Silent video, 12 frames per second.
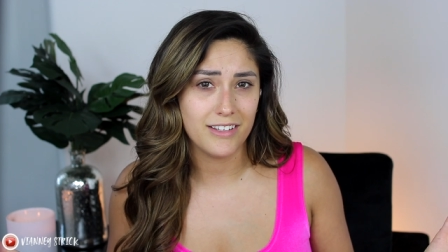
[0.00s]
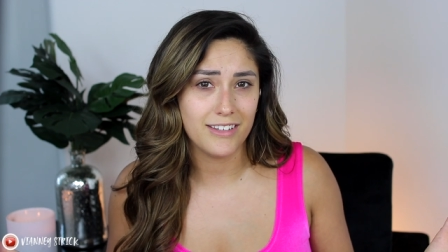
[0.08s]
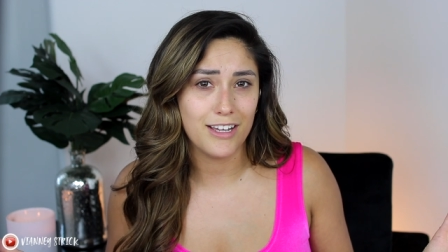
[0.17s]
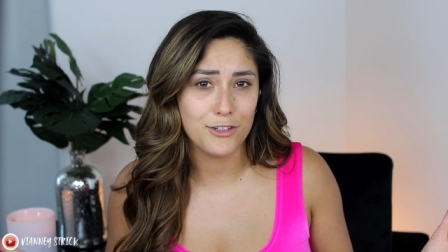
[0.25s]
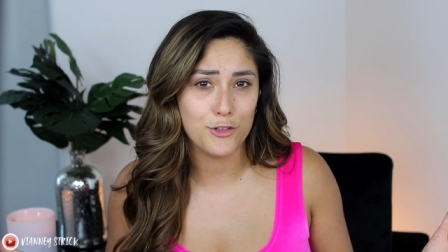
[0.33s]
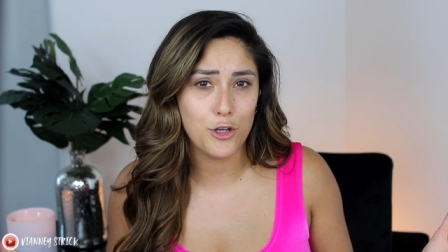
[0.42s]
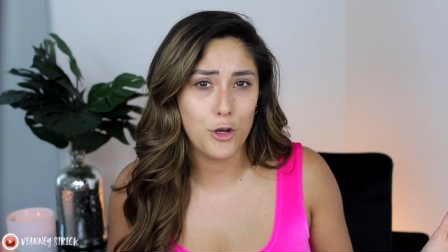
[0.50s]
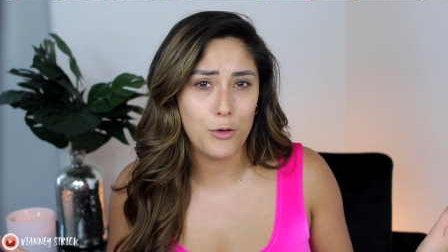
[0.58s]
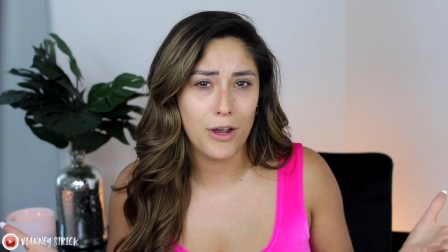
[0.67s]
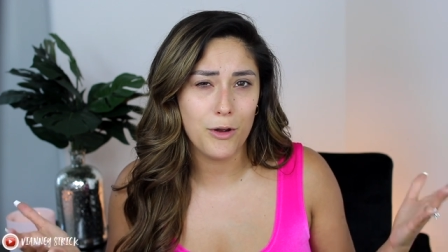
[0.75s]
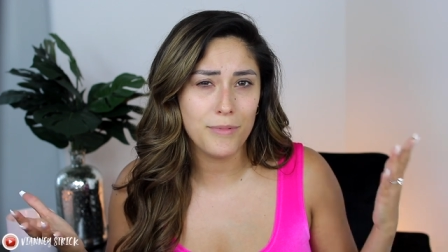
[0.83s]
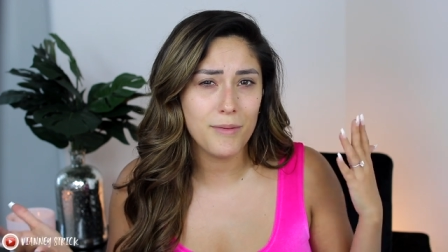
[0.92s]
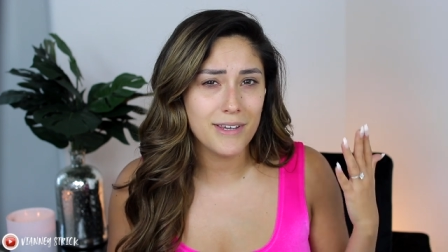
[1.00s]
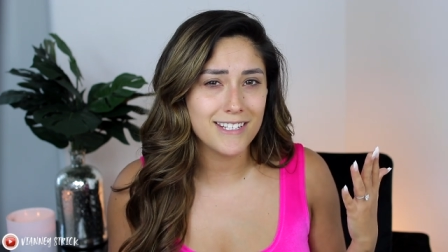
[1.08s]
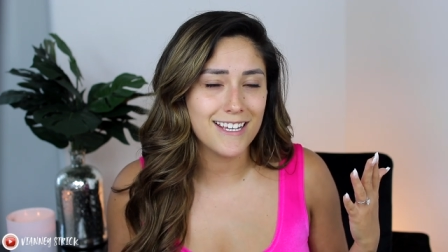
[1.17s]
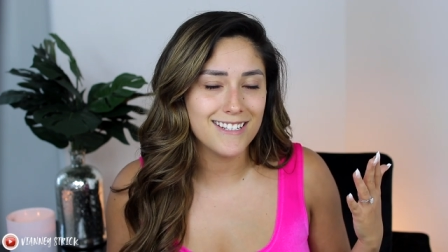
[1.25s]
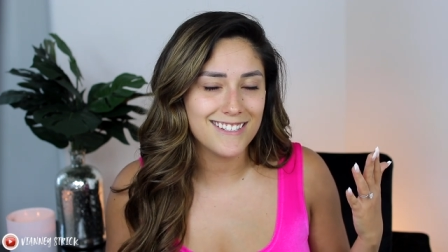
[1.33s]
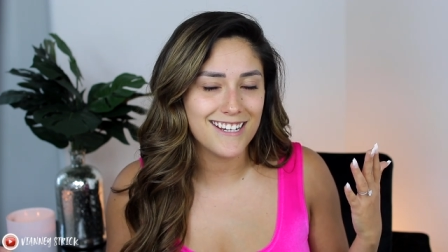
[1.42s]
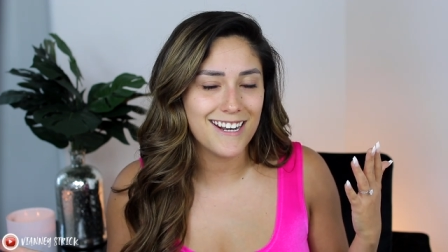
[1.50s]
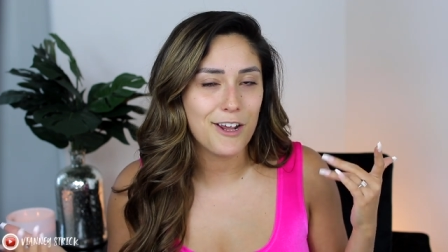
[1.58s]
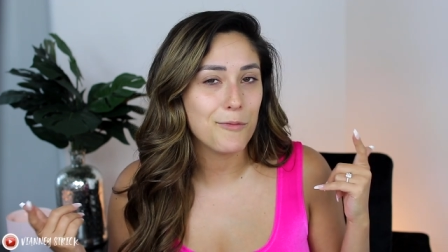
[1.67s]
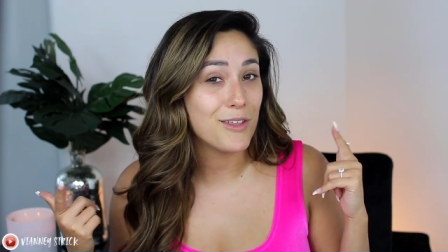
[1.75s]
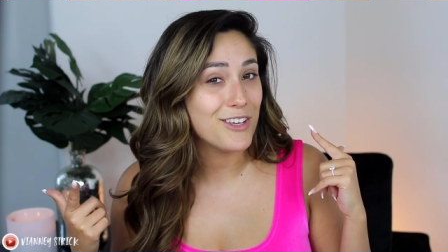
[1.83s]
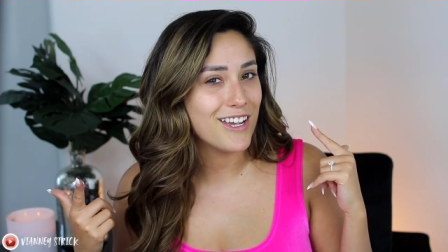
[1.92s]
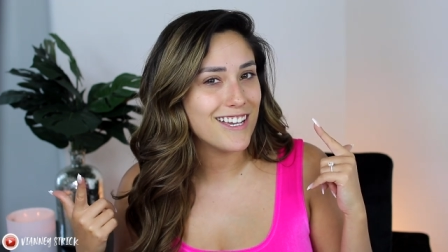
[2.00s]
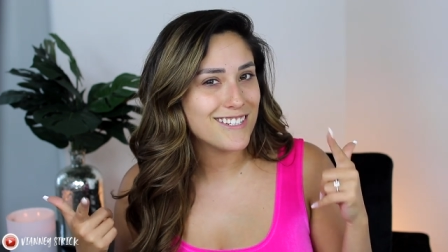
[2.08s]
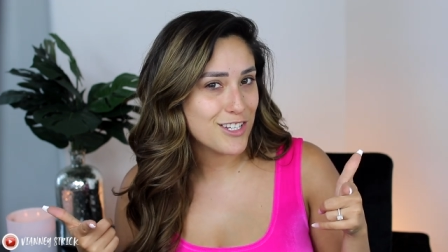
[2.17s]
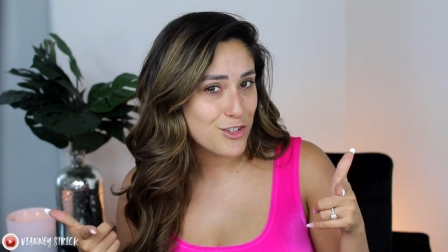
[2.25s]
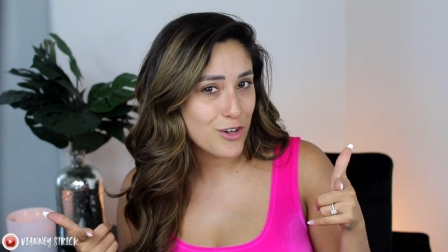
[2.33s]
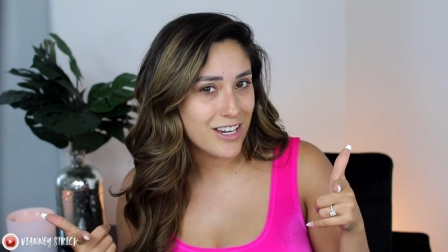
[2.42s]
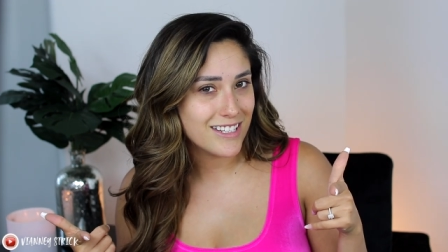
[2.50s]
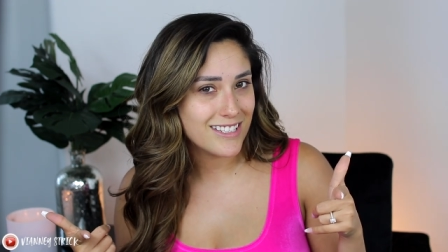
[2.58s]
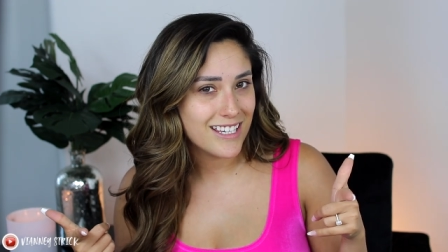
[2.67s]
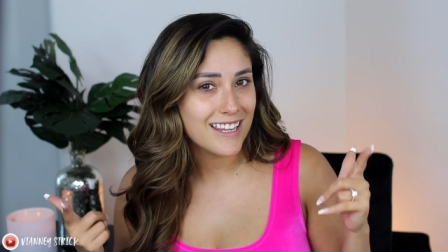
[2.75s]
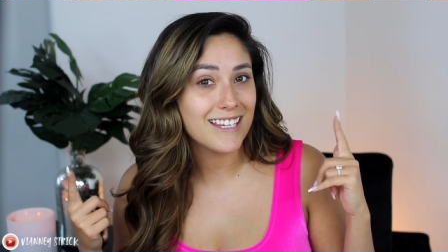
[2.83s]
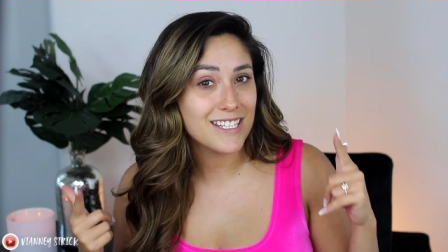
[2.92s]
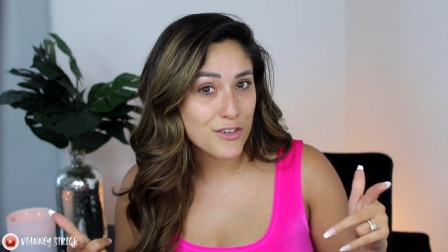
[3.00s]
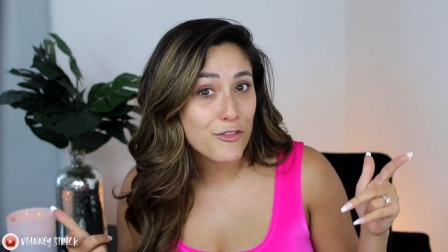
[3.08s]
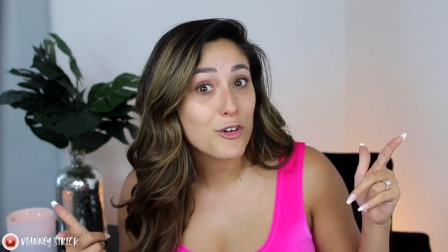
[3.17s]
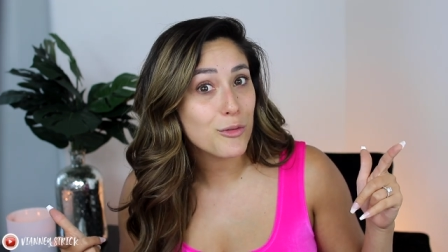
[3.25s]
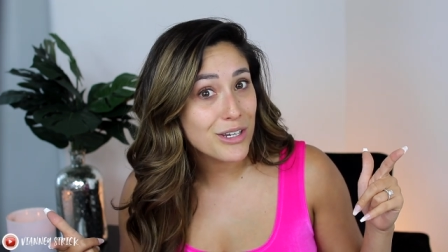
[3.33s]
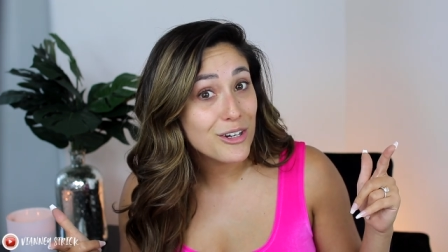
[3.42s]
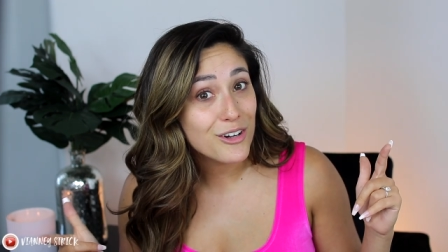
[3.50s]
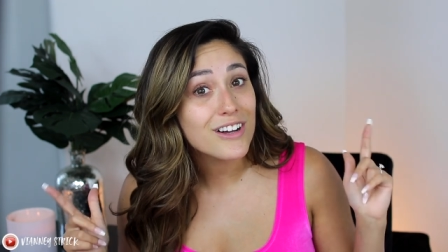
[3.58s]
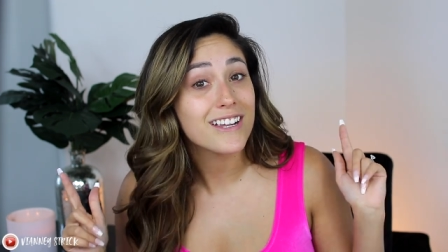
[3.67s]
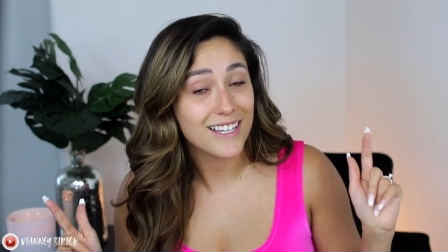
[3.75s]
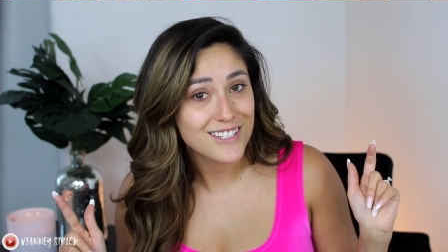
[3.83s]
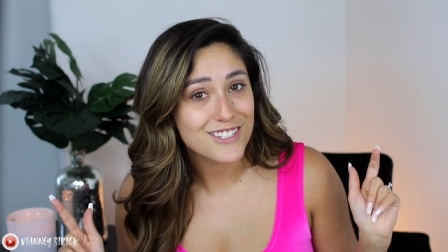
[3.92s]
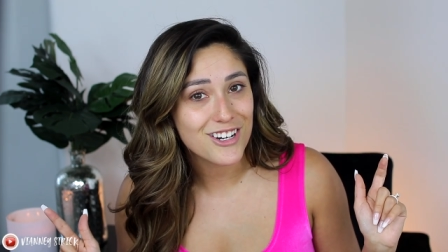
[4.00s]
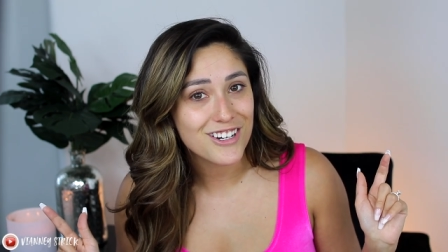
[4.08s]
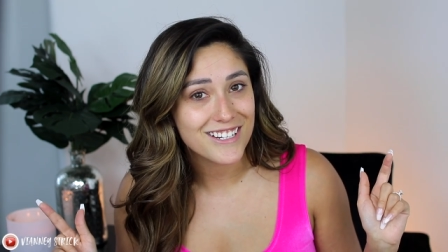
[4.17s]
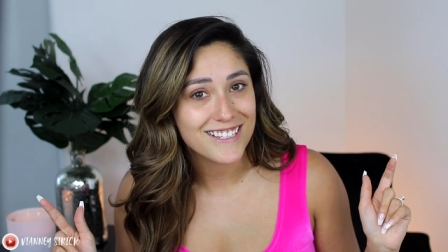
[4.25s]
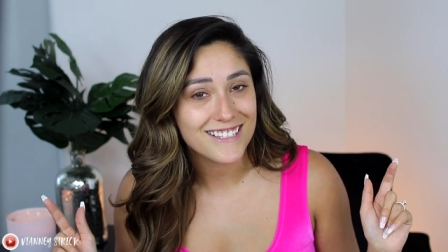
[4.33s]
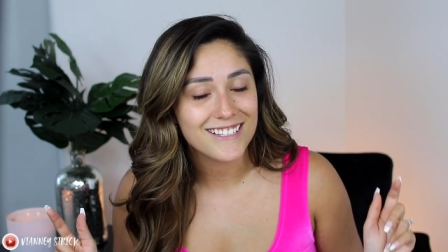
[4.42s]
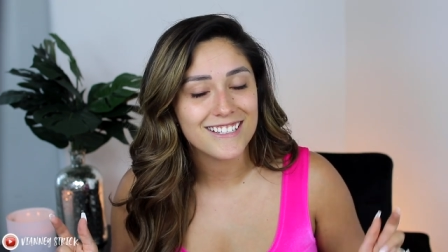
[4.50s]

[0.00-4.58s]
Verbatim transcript: like that. So I hope that makes sense, and I hope that you guys enjoy it. Let's for real get started.